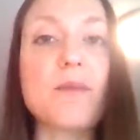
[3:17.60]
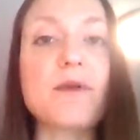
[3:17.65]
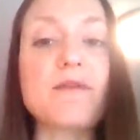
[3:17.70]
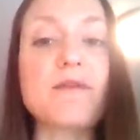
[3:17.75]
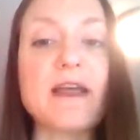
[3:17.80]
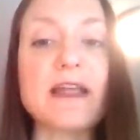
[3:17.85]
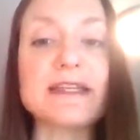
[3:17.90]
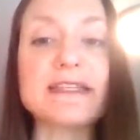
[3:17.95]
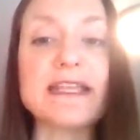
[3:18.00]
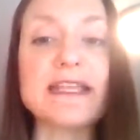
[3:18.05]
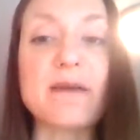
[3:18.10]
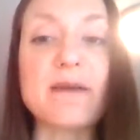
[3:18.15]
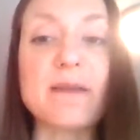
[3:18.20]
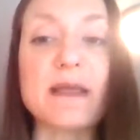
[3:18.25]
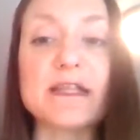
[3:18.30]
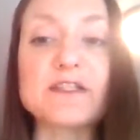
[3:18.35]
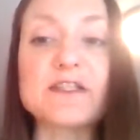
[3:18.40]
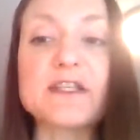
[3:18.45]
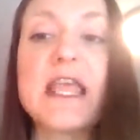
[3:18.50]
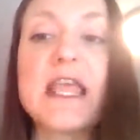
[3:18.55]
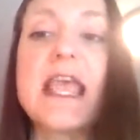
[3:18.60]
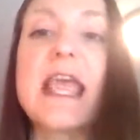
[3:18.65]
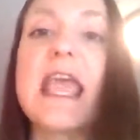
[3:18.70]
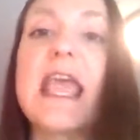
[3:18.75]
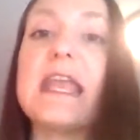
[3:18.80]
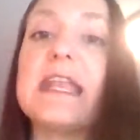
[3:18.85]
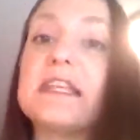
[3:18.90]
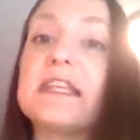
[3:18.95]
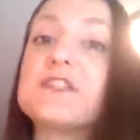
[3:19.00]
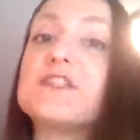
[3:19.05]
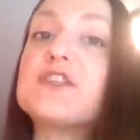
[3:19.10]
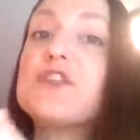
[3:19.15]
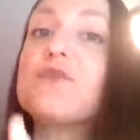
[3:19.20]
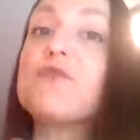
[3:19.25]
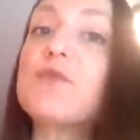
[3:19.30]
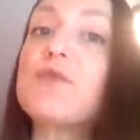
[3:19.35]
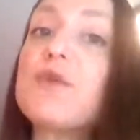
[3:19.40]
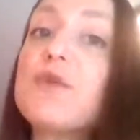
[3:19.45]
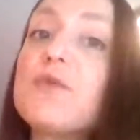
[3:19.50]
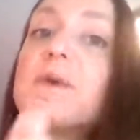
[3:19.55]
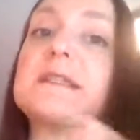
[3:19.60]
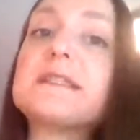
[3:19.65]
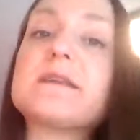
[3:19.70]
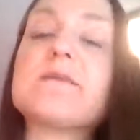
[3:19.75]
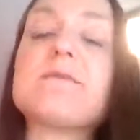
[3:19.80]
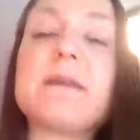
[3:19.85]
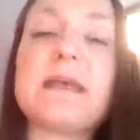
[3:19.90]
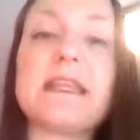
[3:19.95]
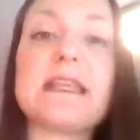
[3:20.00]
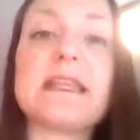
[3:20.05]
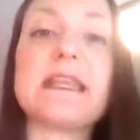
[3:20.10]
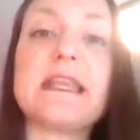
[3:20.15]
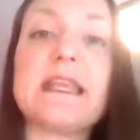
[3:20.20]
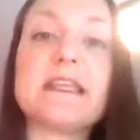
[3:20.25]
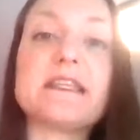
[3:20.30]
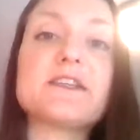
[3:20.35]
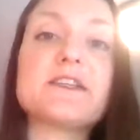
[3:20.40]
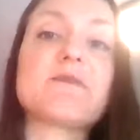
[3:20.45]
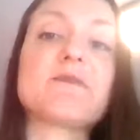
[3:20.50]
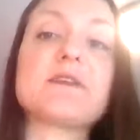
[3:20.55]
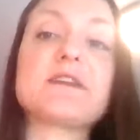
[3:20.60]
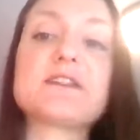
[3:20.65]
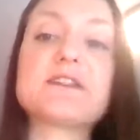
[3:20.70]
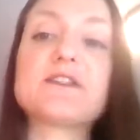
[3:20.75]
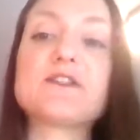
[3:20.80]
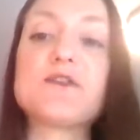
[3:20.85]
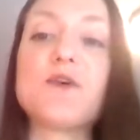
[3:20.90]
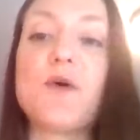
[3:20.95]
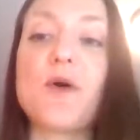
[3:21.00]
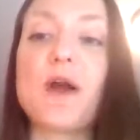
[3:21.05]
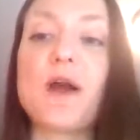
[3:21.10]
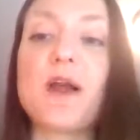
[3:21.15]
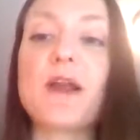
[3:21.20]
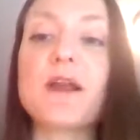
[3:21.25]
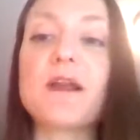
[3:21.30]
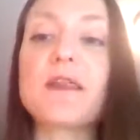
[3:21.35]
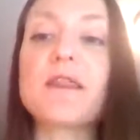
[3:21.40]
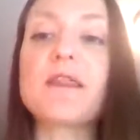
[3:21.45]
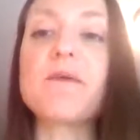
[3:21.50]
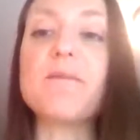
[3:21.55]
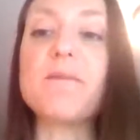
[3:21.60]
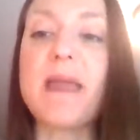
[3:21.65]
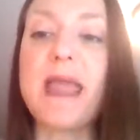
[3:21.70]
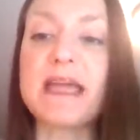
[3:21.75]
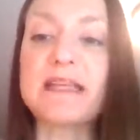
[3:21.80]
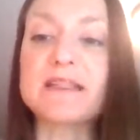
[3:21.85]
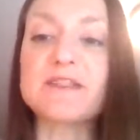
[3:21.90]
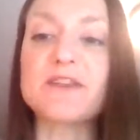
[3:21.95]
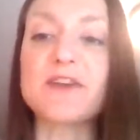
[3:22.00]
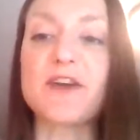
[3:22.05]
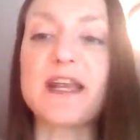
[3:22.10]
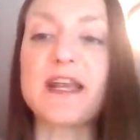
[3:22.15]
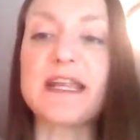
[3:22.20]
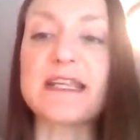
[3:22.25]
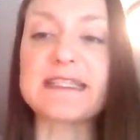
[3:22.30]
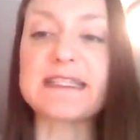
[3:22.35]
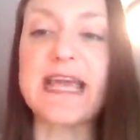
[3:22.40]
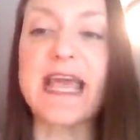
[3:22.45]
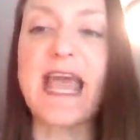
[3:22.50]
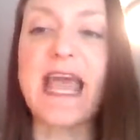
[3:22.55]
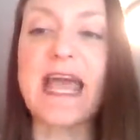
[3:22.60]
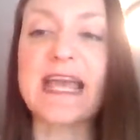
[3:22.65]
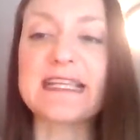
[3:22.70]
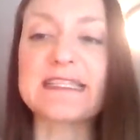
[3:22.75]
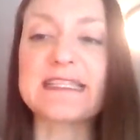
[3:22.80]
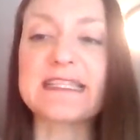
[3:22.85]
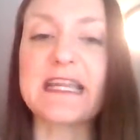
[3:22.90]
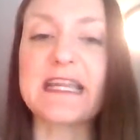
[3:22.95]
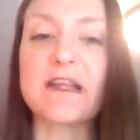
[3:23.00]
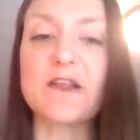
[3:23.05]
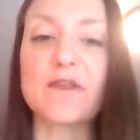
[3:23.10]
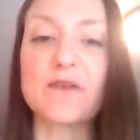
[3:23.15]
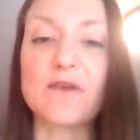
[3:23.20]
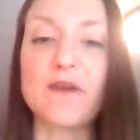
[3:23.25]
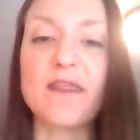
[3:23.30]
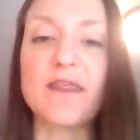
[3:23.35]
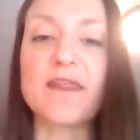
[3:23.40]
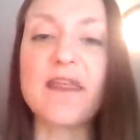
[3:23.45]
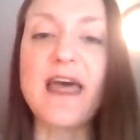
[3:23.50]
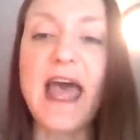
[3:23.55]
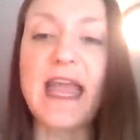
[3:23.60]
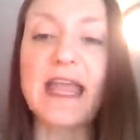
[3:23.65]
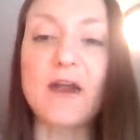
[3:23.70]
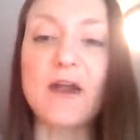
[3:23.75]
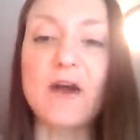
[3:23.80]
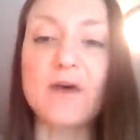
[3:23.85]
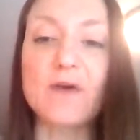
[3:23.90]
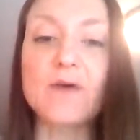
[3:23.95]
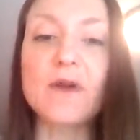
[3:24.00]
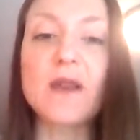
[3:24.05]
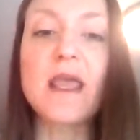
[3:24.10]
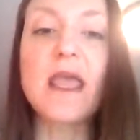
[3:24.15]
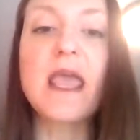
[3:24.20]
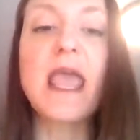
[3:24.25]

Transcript: prevent damage, and it's through its ability to restore the master antioxidant glutathione.